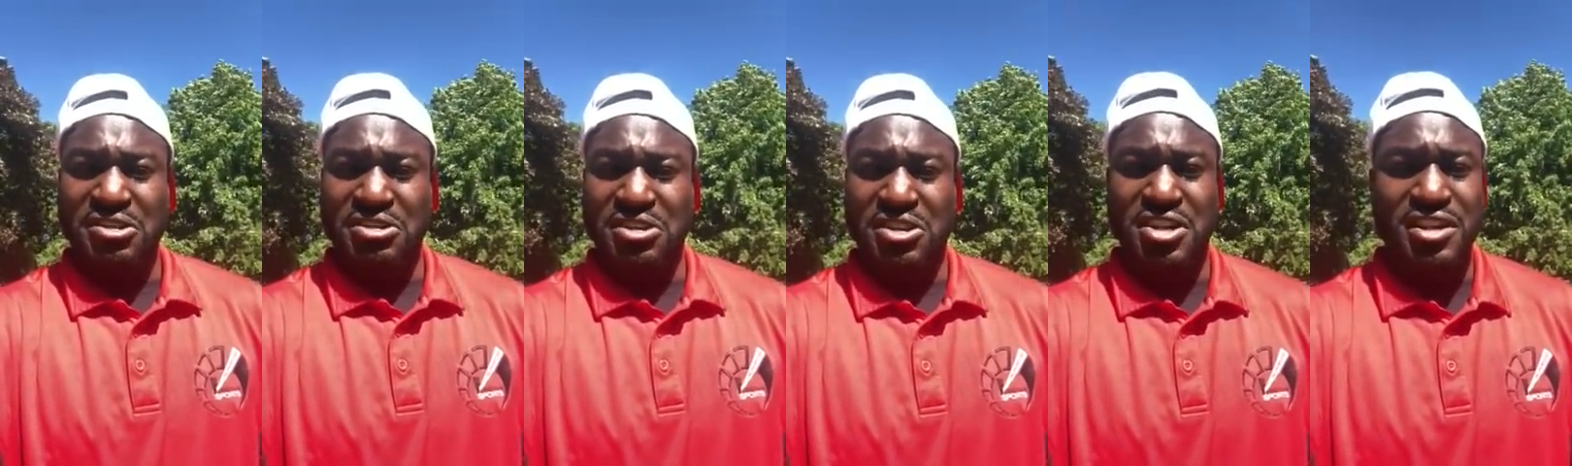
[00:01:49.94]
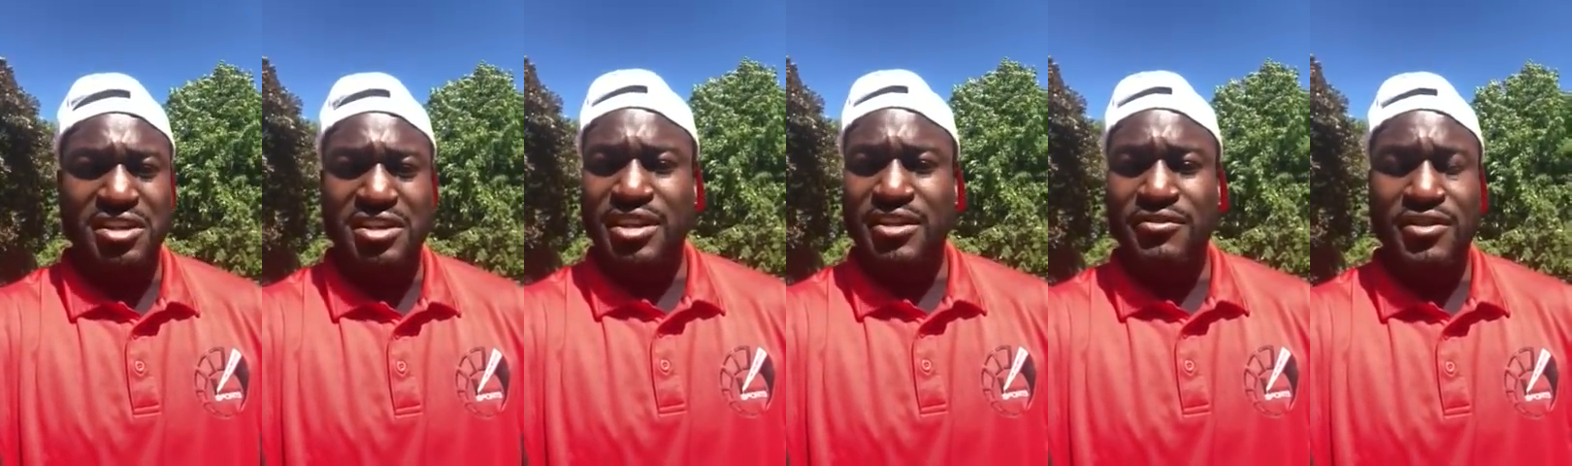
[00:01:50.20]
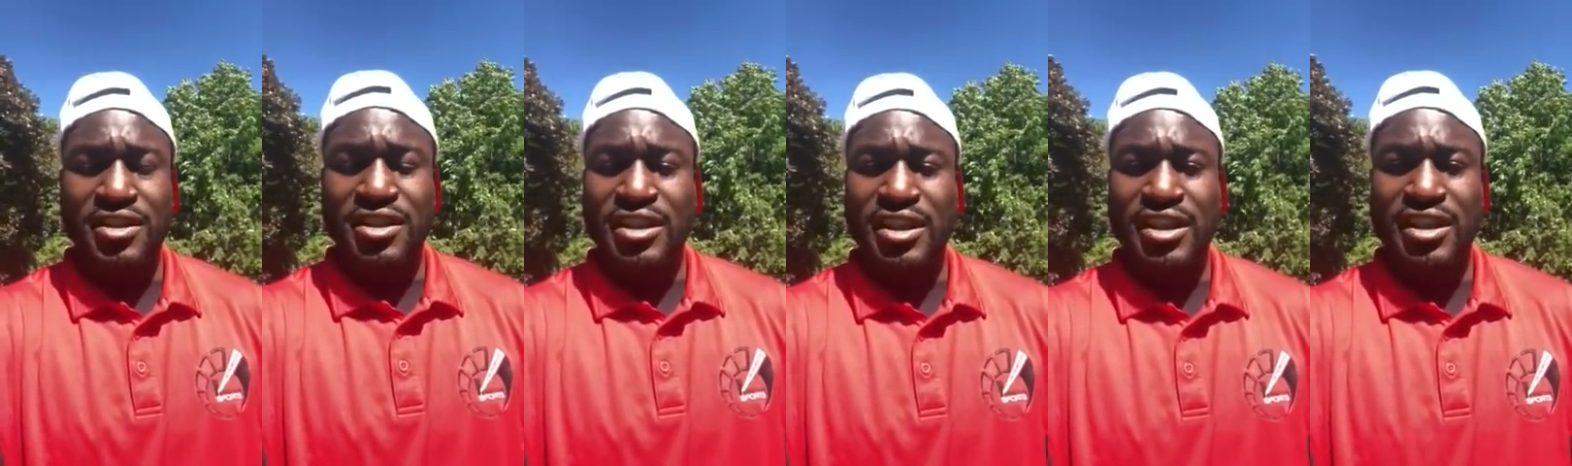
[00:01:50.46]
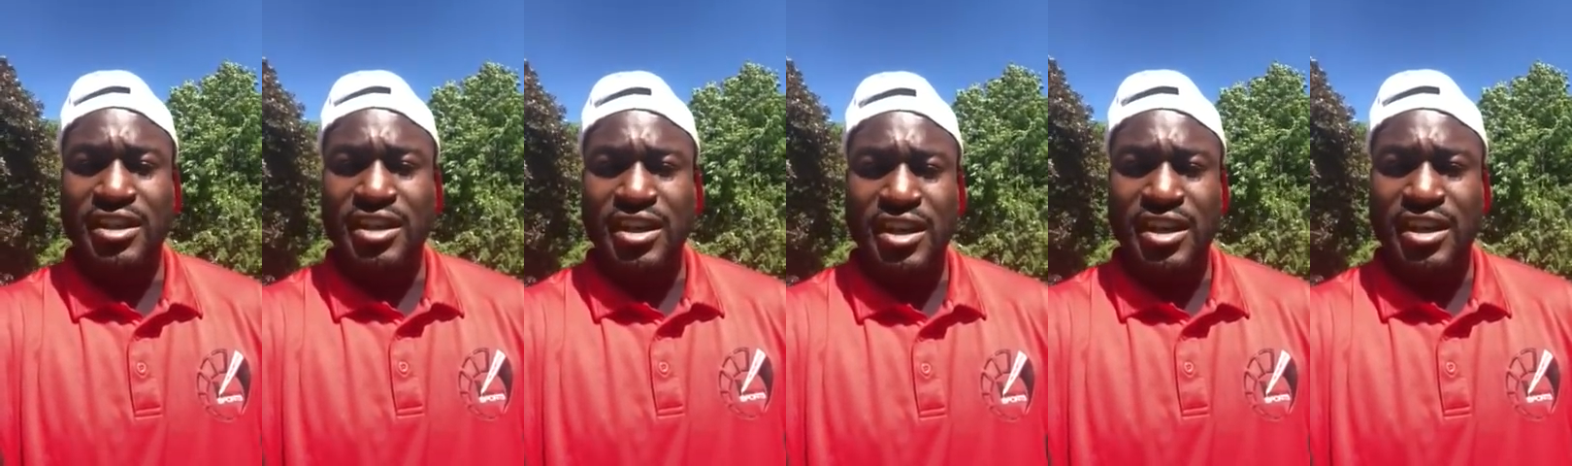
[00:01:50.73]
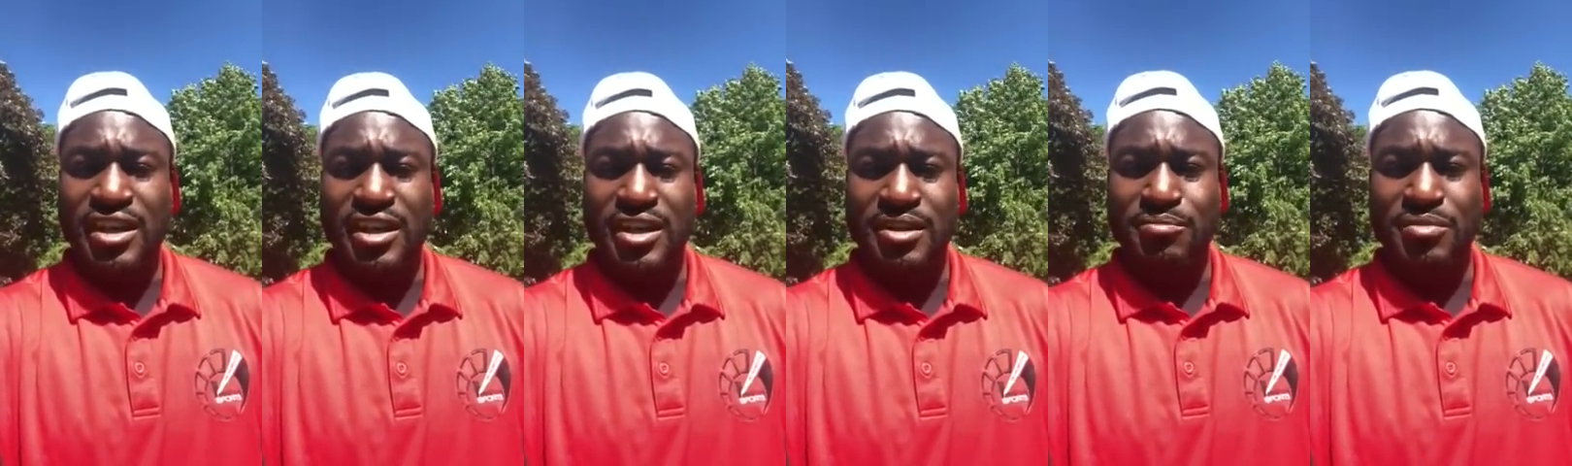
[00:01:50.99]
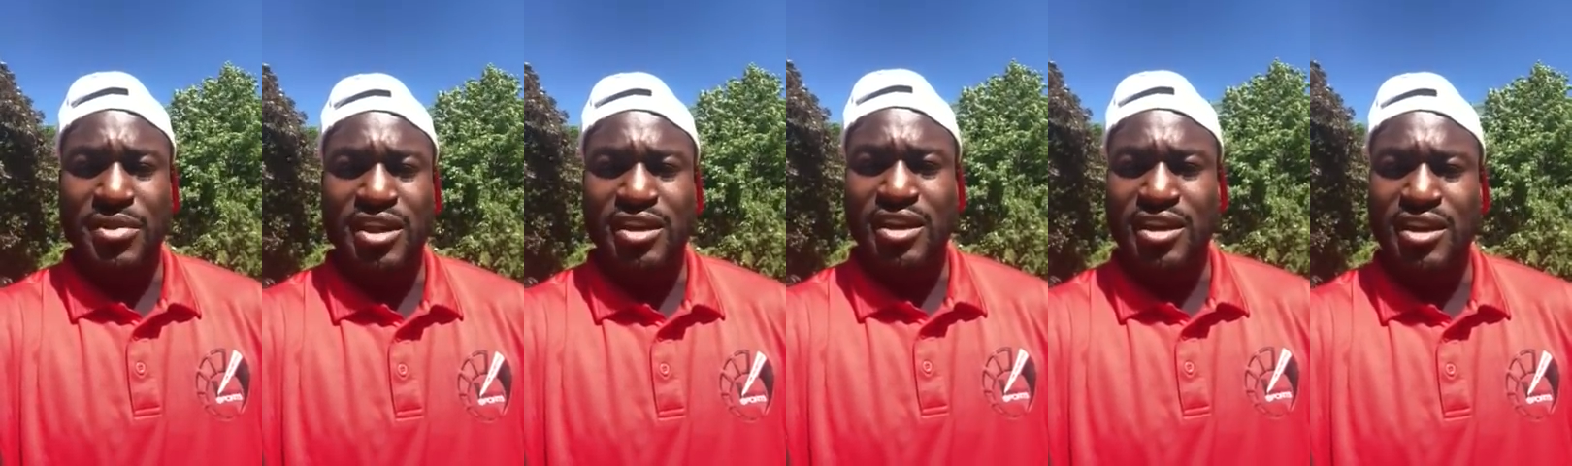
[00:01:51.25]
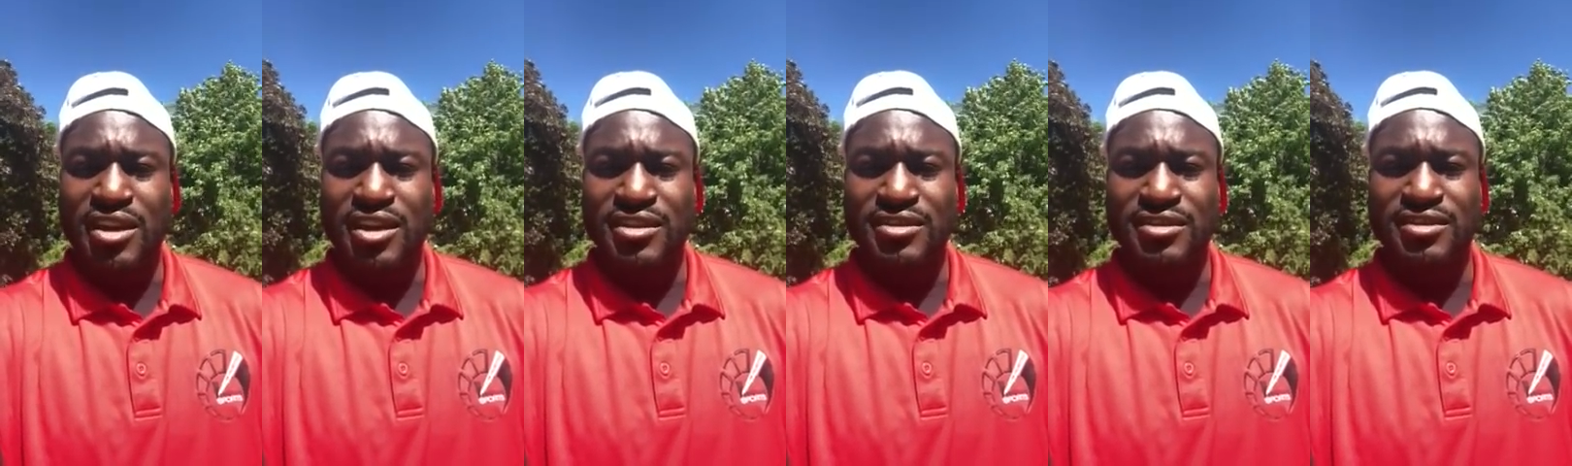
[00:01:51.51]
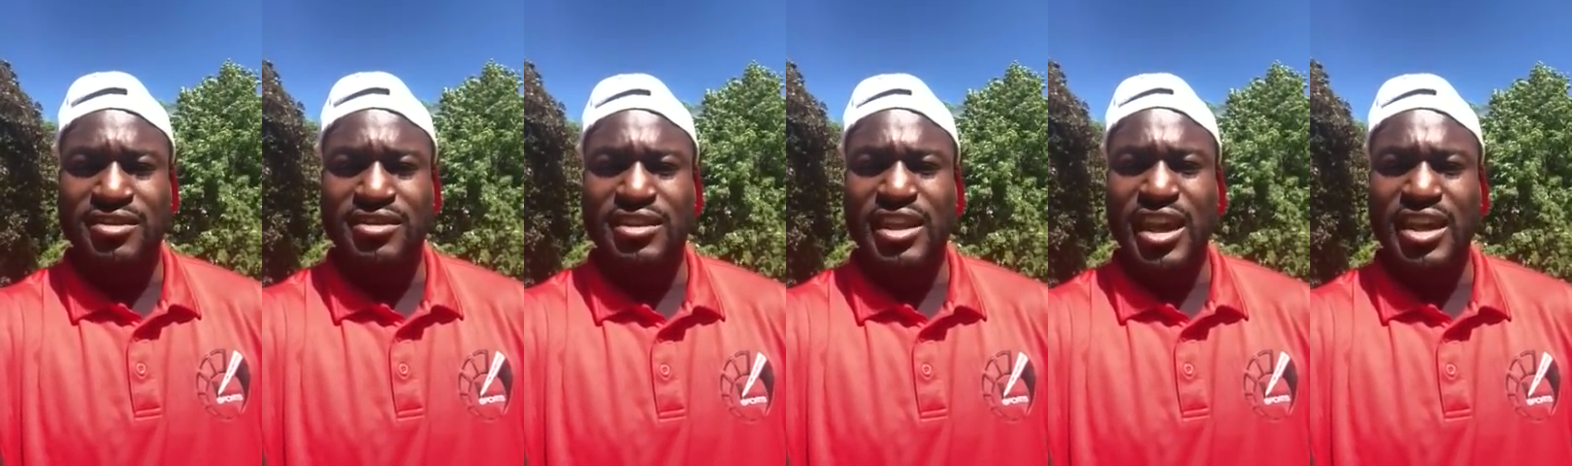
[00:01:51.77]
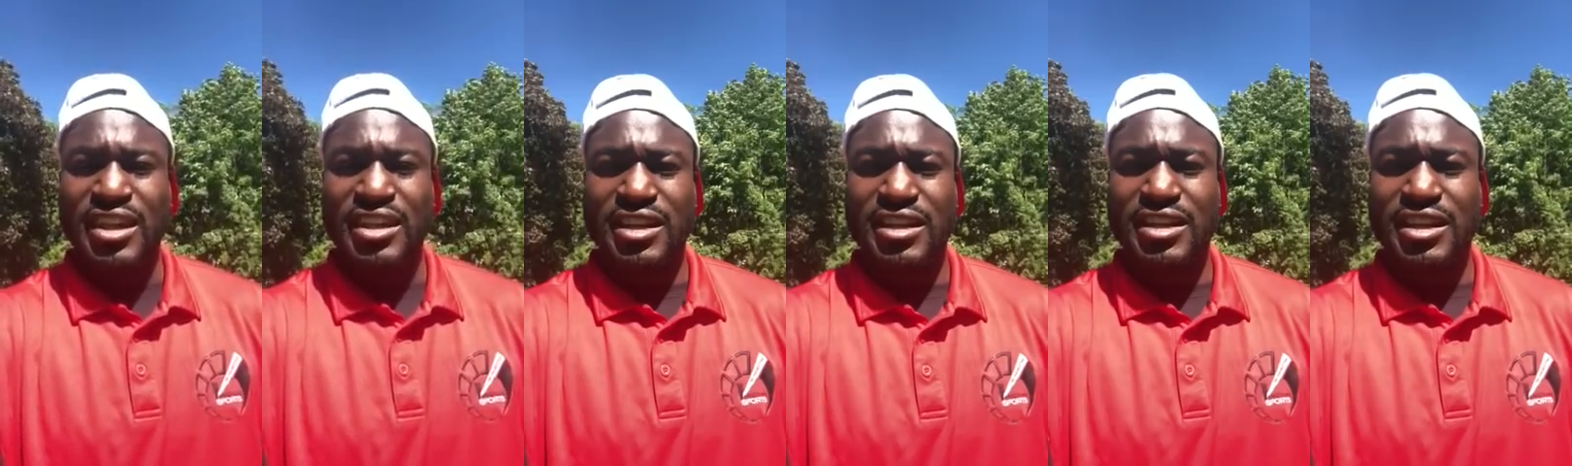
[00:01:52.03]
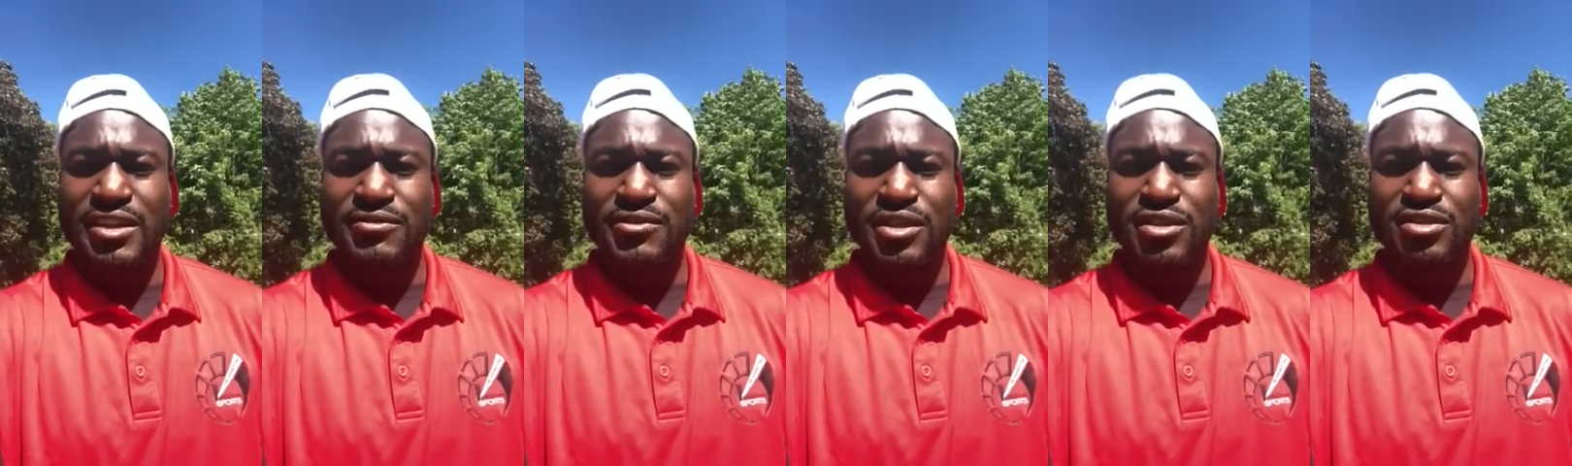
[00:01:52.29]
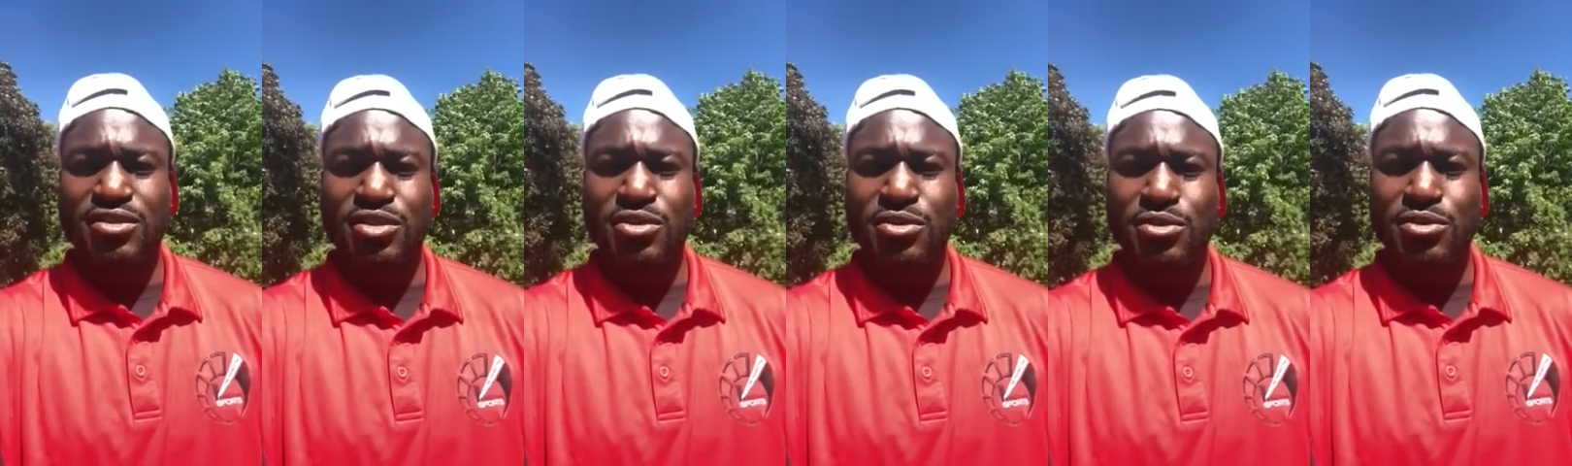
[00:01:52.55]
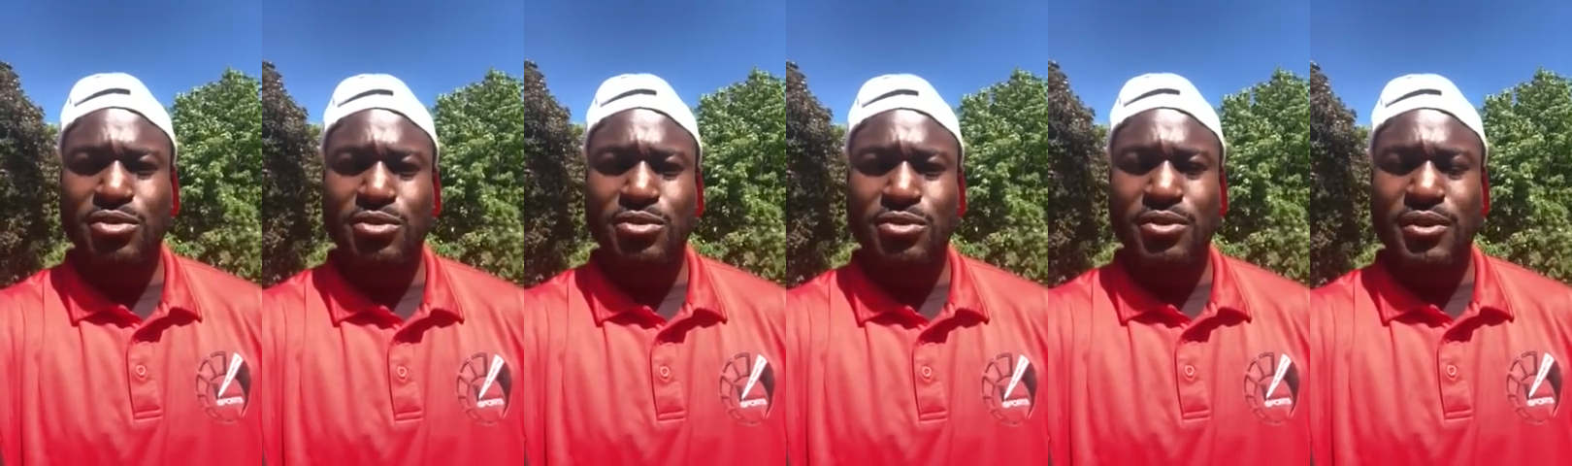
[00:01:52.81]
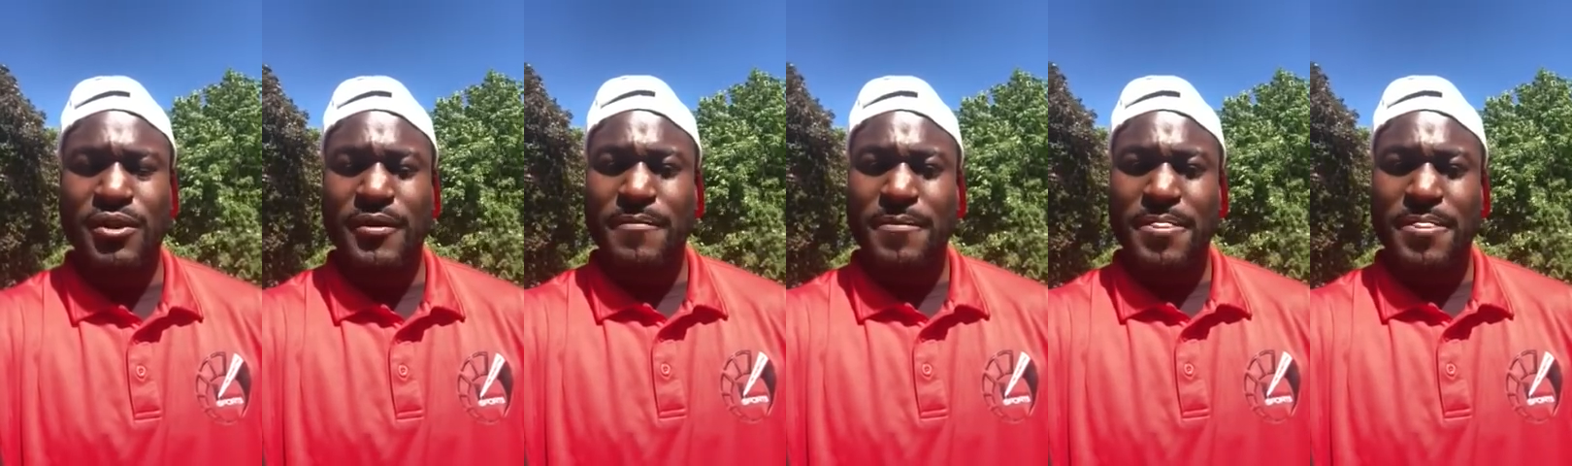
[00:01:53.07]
couldn't even get in because they didn't even do